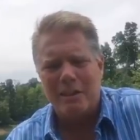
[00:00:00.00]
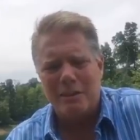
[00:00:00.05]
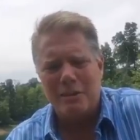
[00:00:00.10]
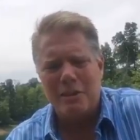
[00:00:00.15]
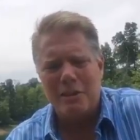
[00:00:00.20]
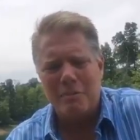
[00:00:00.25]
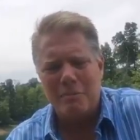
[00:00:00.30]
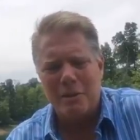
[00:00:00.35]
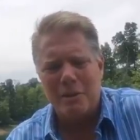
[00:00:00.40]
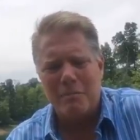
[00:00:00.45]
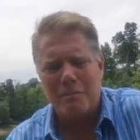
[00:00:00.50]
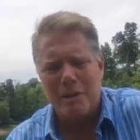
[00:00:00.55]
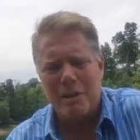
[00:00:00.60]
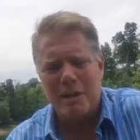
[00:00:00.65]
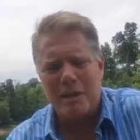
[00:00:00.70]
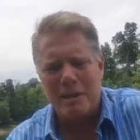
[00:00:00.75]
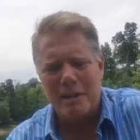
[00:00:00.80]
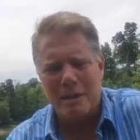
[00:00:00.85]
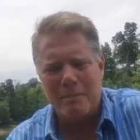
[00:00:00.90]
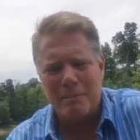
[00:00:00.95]
she's pretty
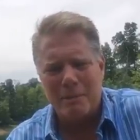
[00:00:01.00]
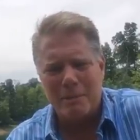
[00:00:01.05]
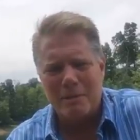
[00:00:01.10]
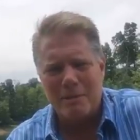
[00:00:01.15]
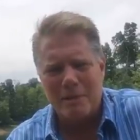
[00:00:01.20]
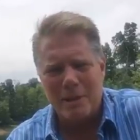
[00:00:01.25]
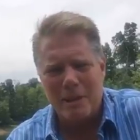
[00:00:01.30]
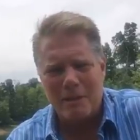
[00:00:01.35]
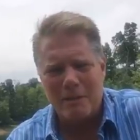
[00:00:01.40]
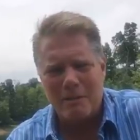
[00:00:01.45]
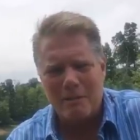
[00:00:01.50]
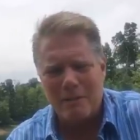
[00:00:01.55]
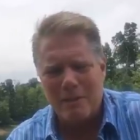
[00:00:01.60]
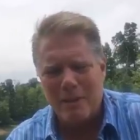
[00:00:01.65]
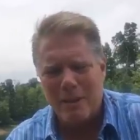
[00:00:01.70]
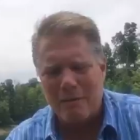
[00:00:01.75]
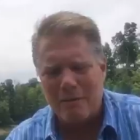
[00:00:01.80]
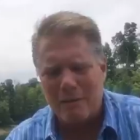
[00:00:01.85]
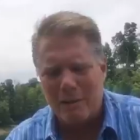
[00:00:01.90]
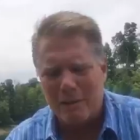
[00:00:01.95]
banged up. There's a lot going
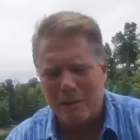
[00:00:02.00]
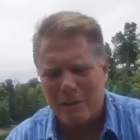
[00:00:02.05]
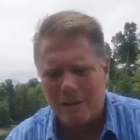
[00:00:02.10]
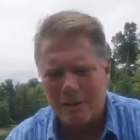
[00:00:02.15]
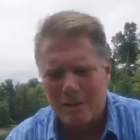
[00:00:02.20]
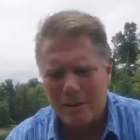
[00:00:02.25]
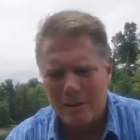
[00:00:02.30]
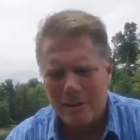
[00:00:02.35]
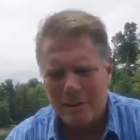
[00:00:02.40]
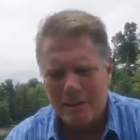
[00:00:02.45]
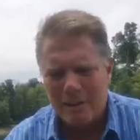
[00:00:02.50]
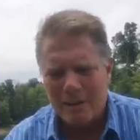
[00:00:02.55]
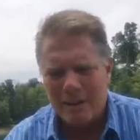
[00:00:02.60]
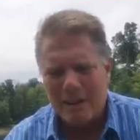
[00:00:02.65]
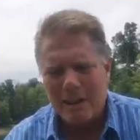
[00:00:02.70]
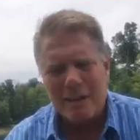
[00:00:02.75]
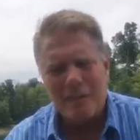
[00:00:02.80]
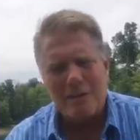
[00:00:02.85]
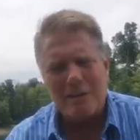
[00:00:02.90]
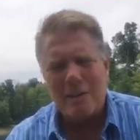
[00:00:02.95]
on with her.
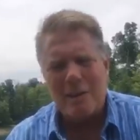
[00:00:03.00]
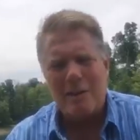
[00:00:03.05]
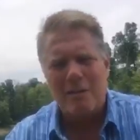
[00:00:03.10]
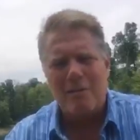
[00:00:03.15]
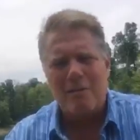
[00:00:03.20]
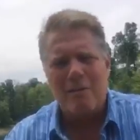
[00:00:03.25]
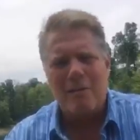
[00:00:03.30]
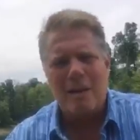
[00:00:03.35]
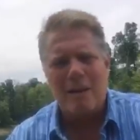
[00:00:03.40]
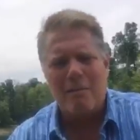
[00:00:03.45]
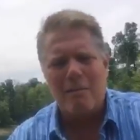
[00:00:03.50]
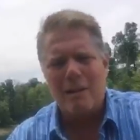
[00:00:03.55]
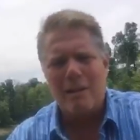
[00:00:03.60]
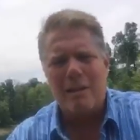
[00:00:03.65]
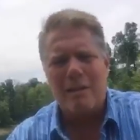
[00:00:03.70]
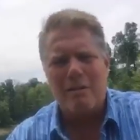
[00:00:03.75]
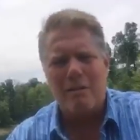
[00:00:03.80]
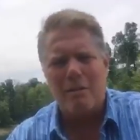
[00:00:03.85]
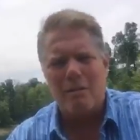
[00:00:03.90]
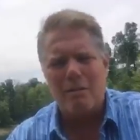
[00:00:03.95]
And there's a lot going on with
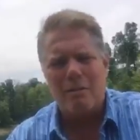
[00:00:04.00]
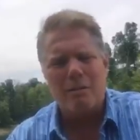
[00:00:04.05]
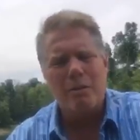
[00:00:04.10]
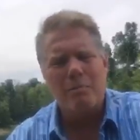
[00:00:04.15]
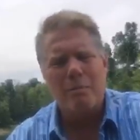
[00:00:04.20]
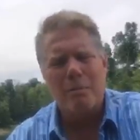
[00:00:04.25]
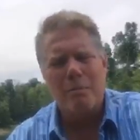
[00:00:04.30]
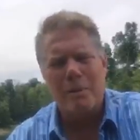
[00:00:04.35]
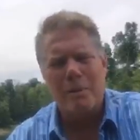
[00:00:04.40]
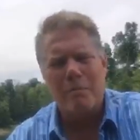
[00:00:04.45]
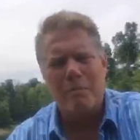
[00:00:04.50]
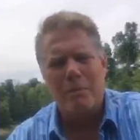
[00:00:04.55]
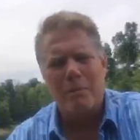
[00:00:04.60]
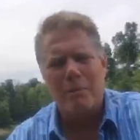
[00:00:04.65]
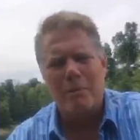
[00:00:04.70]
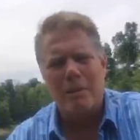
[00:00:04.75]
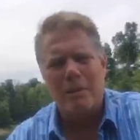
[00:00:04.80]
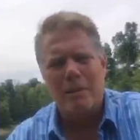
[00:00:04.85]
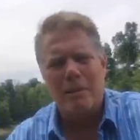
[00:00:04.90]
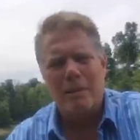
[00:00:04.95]
that whole group of people.
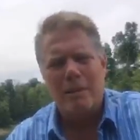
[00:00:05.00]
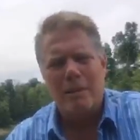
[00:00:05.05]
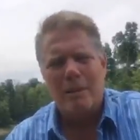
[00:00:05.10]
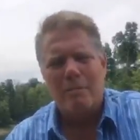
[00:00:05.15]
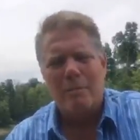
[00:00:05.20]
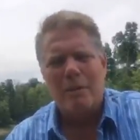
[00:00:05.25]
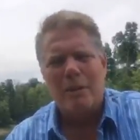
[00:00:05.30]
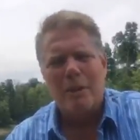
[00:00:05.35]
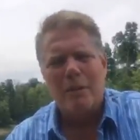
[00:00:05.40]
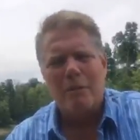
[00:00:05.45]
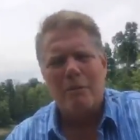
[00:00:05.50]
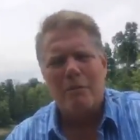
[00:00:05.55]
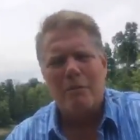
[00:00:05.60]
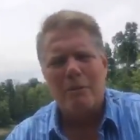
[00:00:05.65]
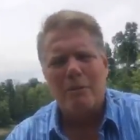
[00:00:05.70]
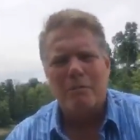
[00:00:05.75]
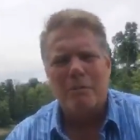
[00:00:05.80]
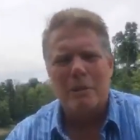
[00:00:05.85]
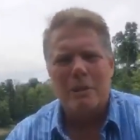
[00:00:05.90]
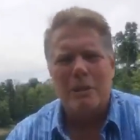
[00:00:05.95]
But what
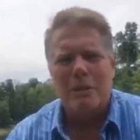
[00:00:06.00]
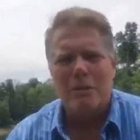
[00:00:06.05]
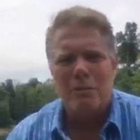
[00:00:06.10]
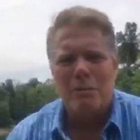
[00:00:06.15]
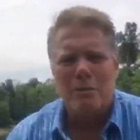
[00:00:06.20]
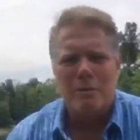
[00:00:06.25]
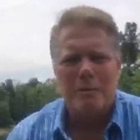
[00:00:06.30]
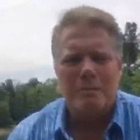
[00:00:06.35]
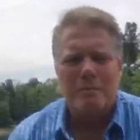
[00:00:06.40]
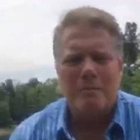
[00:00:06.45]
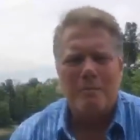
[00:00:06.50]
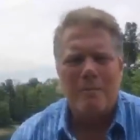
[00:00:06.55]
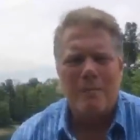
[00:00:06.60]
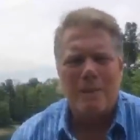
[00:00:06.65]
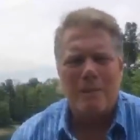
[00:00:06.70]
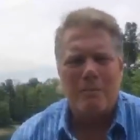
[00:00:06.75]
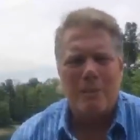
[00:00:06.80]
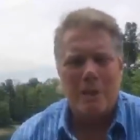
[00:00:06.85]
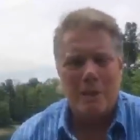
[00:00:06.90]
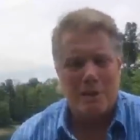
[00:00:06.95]
was really cool?
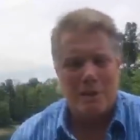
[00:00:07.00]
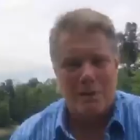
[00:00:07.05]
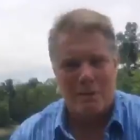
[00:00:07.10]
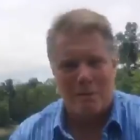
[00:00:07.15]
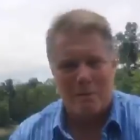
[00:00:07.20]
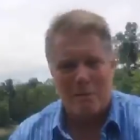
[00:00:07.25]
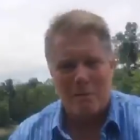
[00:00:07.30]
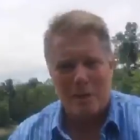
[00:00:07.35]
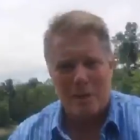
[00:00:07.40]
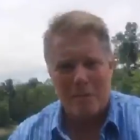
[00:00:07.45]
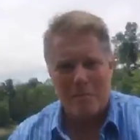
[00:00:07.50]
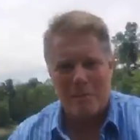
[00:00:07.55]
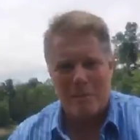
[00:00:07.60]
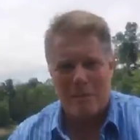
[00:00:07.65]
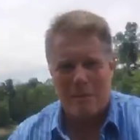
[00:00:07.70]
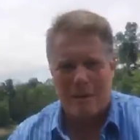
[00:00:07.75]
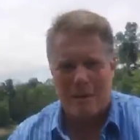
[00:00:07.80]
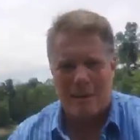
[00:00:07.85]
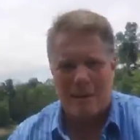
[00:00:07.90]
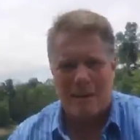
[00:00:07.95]
Because of the freedom
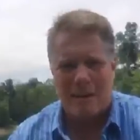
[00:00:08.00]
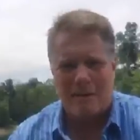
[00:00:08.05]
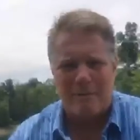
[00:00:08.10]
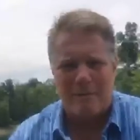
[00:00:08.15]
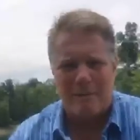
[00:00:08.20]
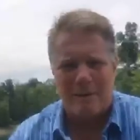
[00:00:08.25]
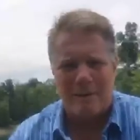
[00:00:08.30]
that we have,